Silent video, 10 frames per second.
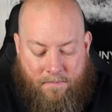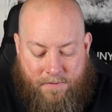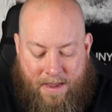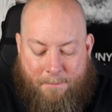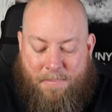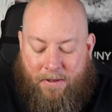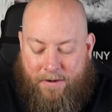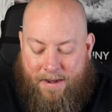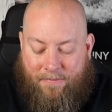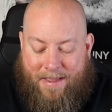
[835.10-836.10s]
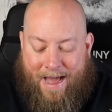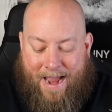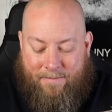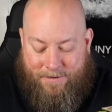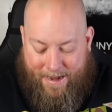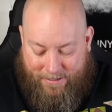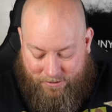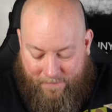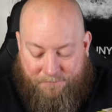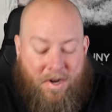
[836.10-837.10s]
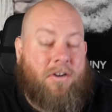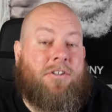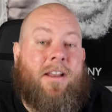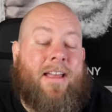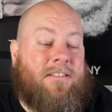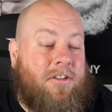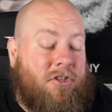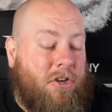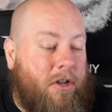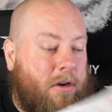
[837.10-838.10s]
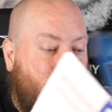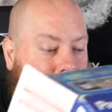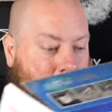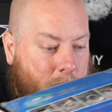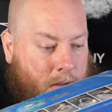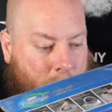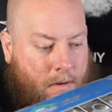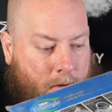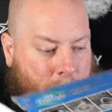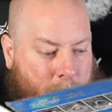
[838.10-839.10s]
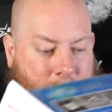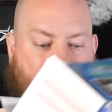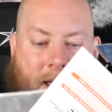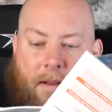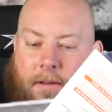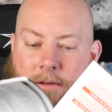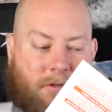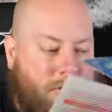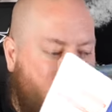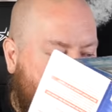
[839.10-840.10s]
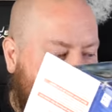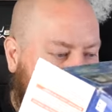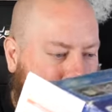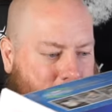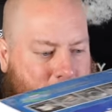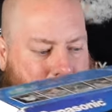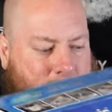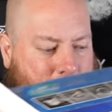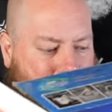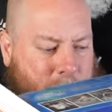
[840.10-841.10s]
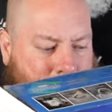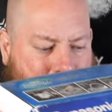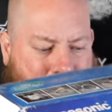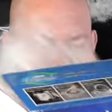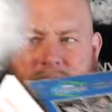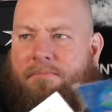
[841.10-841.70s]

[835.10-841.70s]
ability of the item to actually function as it should. We got instructions, then